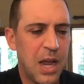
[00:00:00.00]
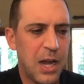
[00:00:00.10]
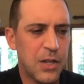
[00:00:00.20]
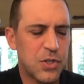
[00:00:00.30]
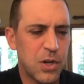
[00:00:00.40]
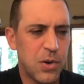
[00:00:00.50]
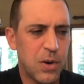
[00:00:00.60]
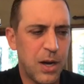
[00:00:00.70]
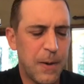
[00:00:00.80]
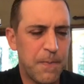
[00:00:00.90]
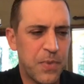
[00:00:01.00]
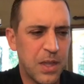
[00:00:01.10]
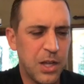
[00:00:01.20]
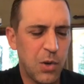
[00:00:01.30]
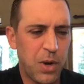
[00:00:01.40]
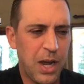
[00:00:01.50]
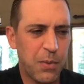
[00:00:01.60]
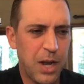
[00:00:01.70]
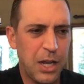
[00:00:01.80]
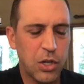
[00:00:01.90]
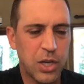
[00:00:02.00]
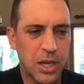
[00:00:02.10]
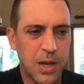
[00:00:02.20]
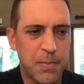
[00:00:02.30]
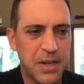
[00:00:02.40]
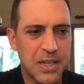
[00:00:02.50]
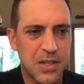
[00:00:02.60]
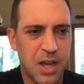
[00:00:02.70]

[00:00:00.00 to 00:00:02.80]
And so, when I look at companies,